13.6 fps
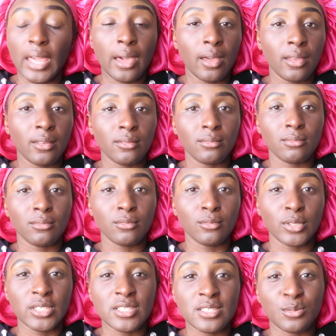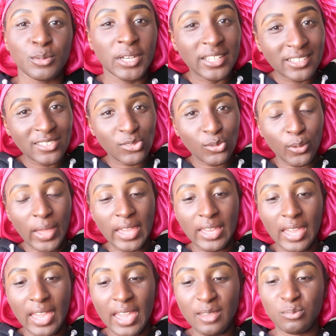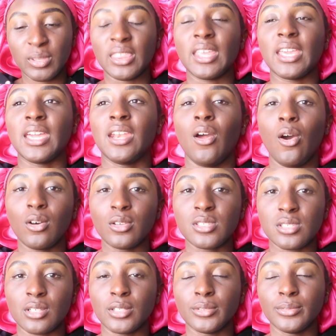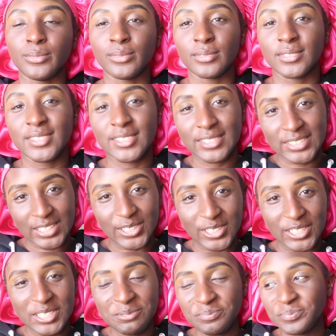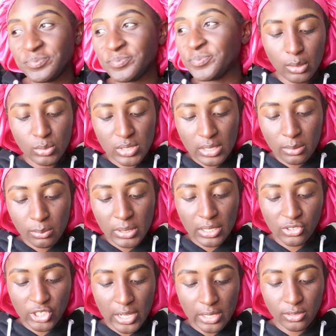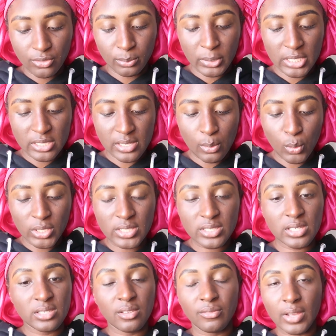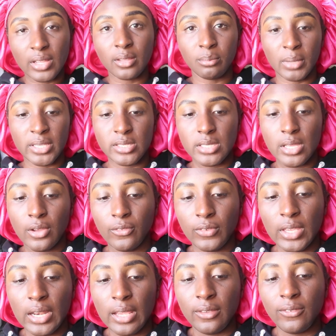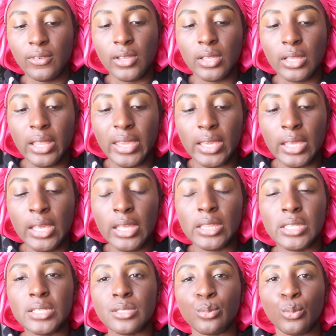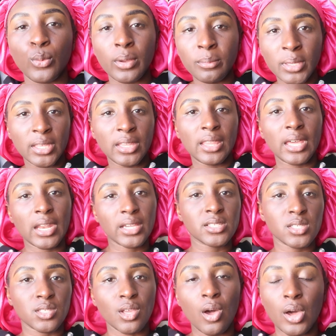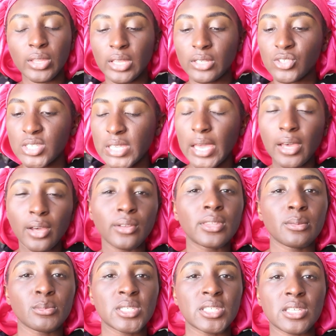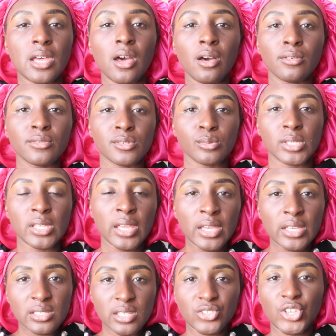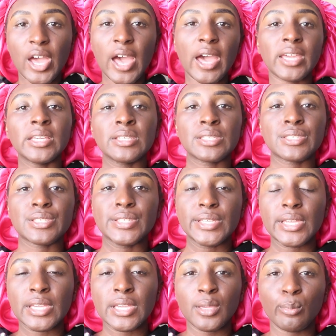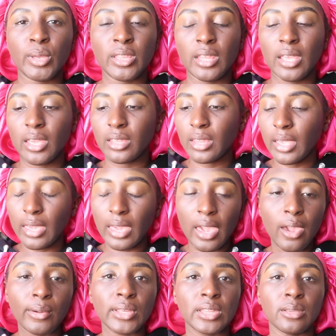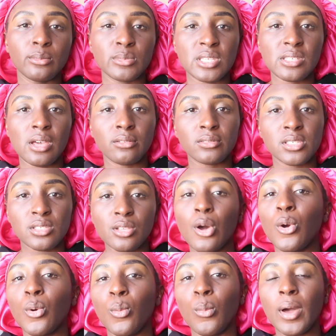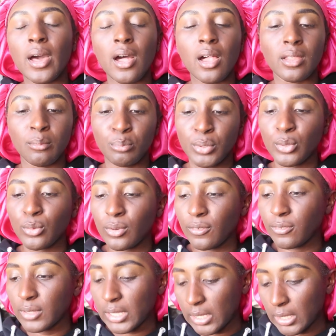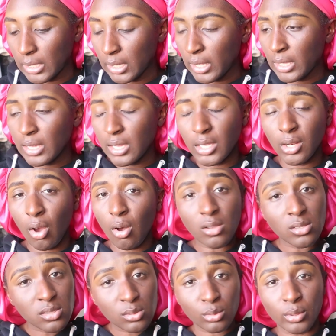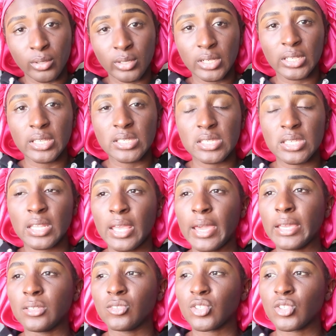that was what I did through AKA. But then also, it was going to be a challenge for me because I wanted to develop myself, and I felt like these women that I saw, they just held themselves with such high esteem, and they carried themselves so well and beautifully in all sororities. And